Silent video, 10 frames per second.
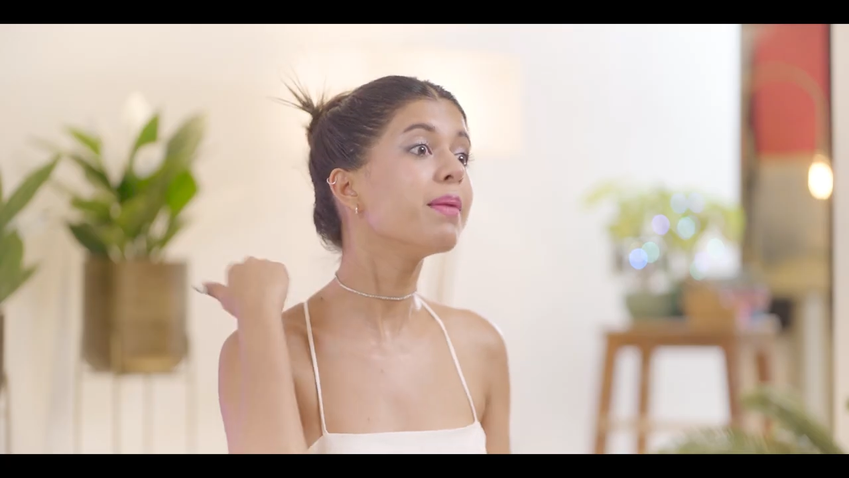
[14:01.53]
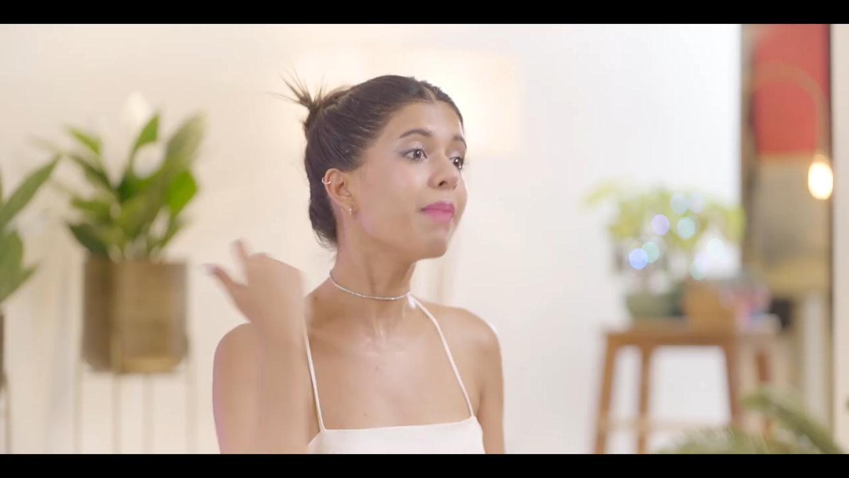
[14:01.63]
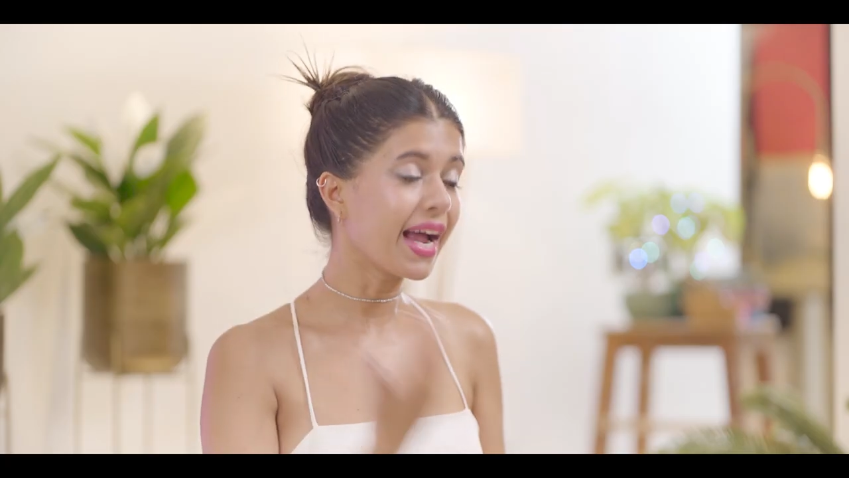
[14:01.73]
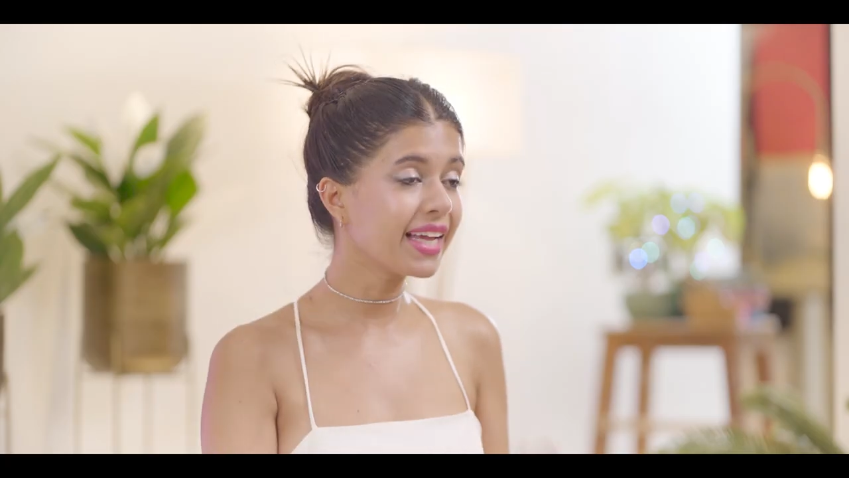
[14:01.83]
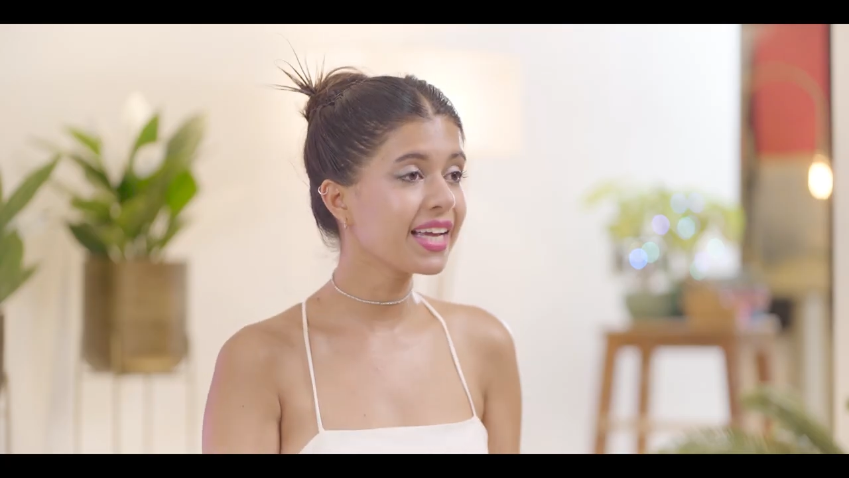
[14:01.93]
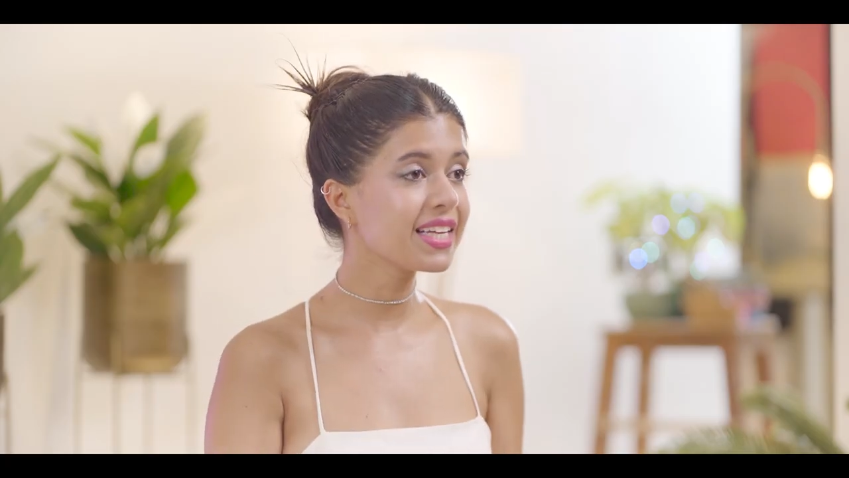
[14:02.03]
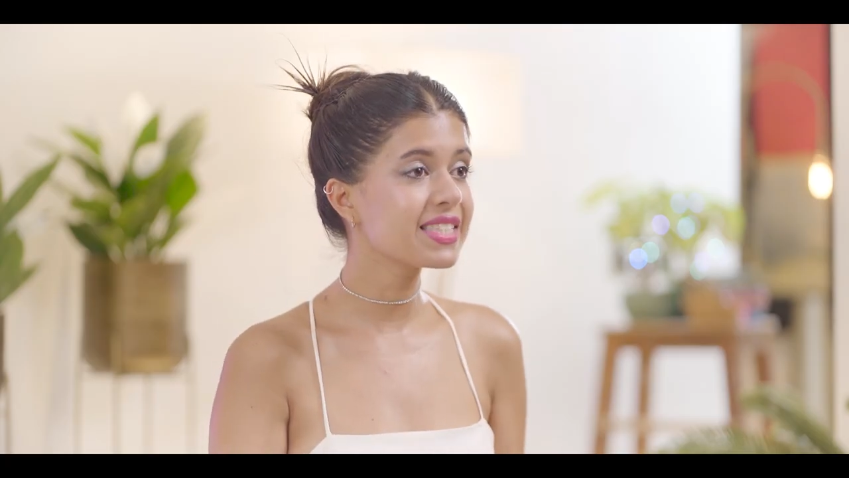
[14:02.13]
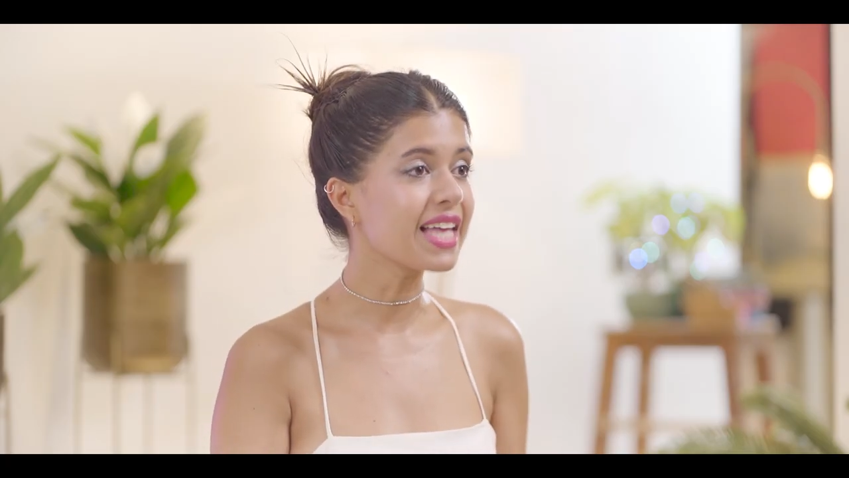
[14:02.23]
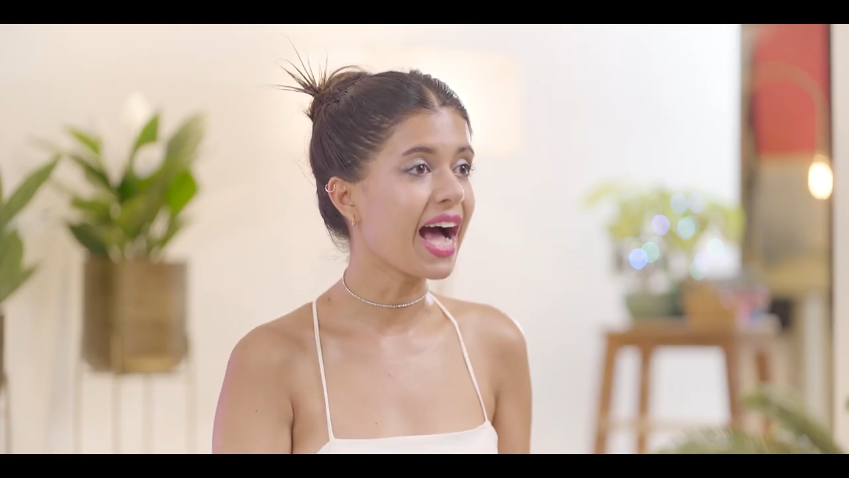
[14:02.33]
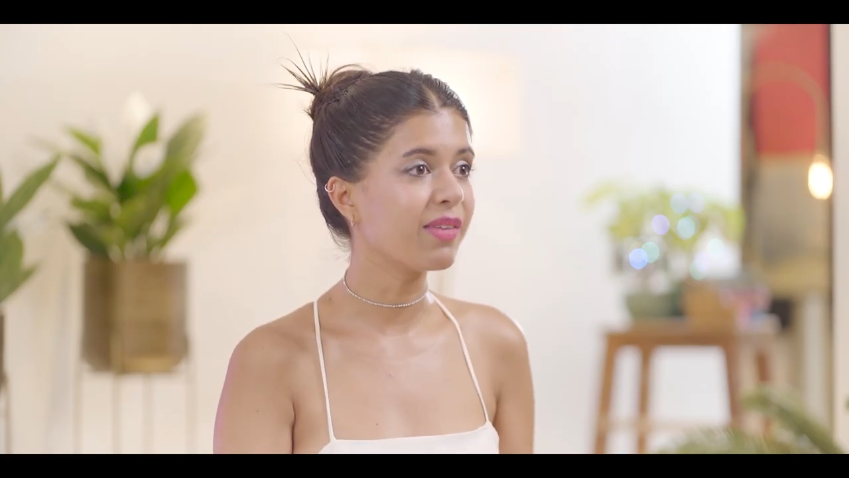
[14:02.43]
In my case,
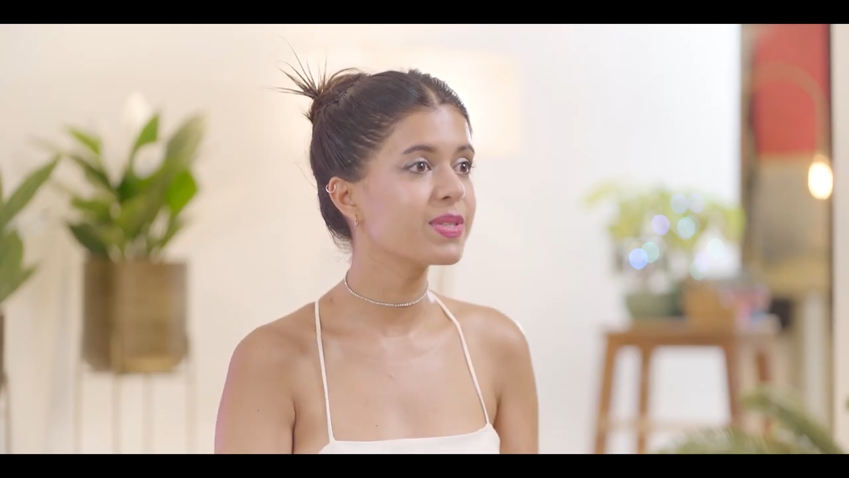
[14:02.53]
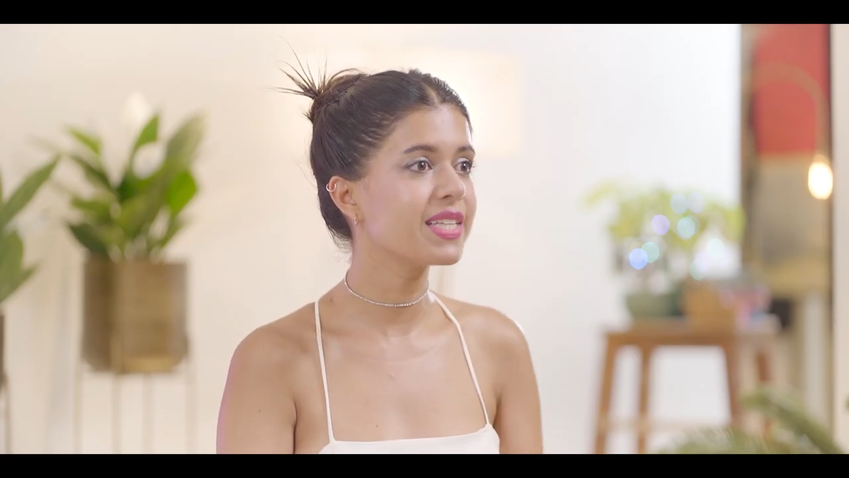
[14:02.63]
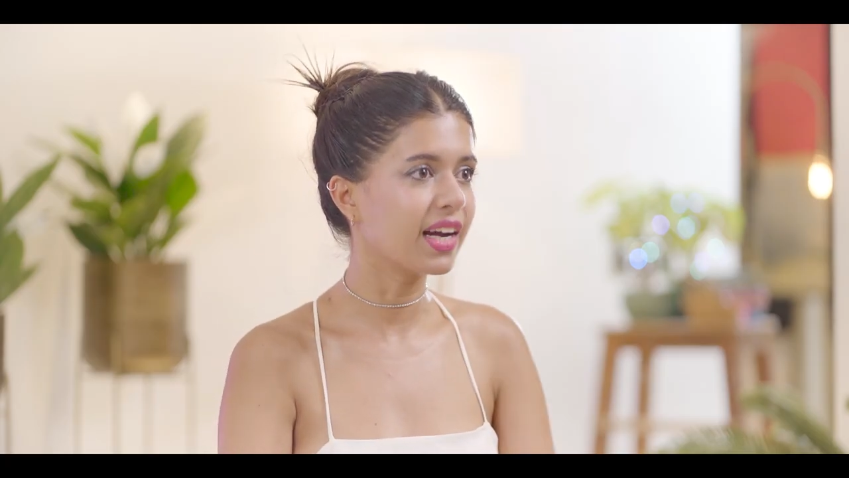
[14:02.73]
I was